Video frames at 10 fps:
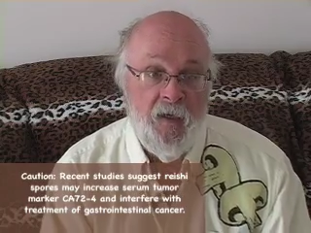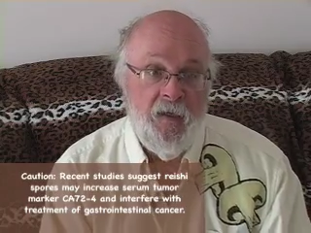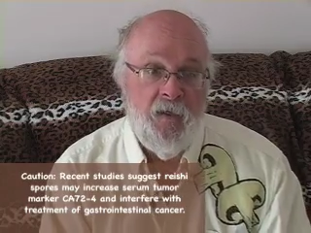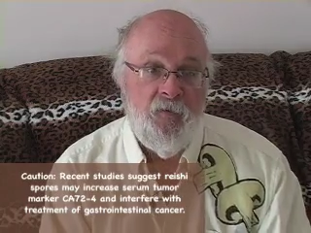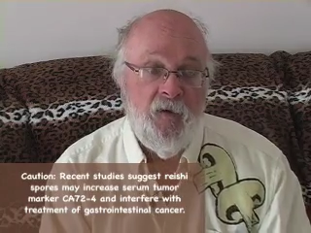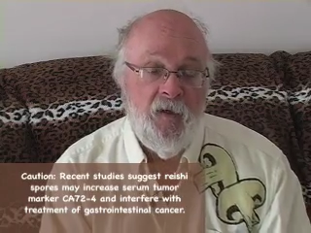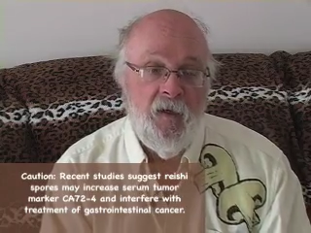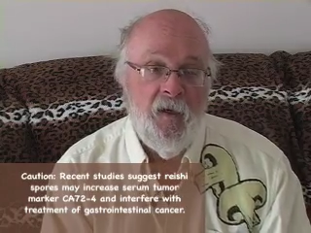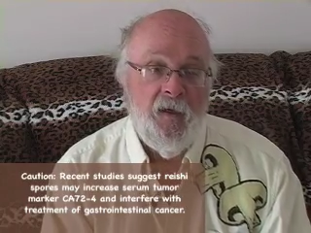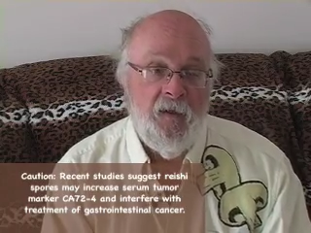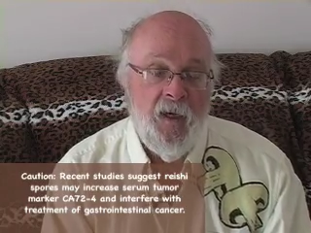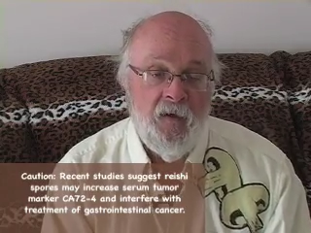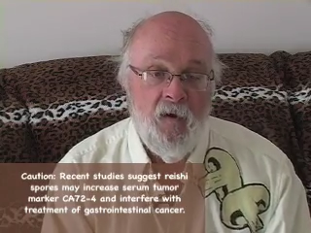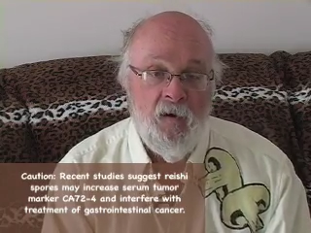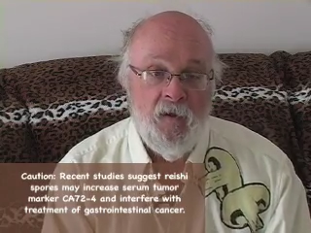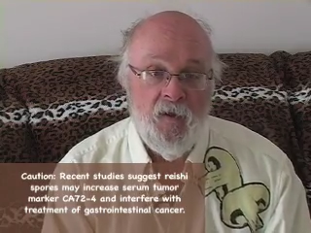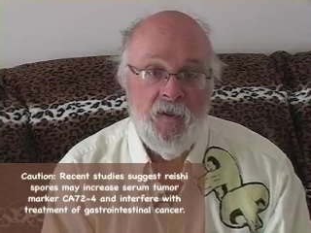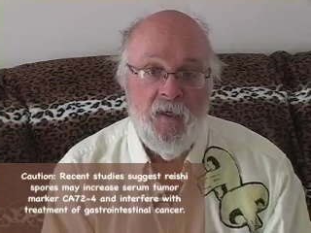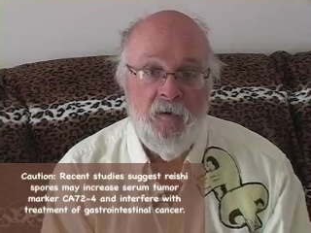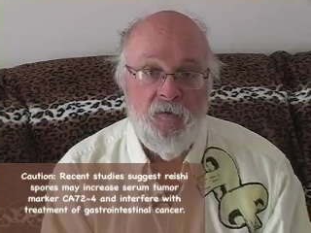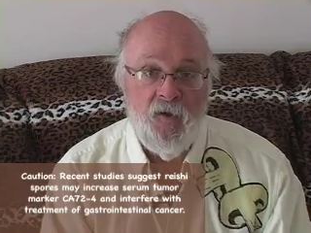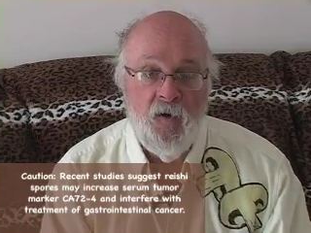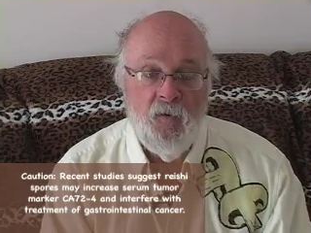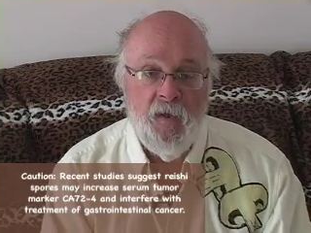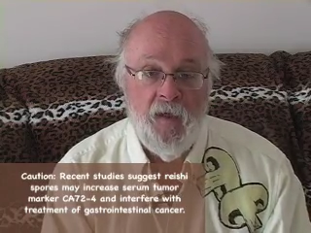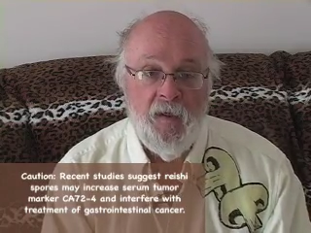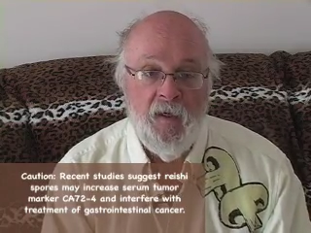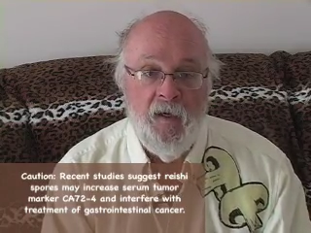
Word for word: Different uh, technologies have shown that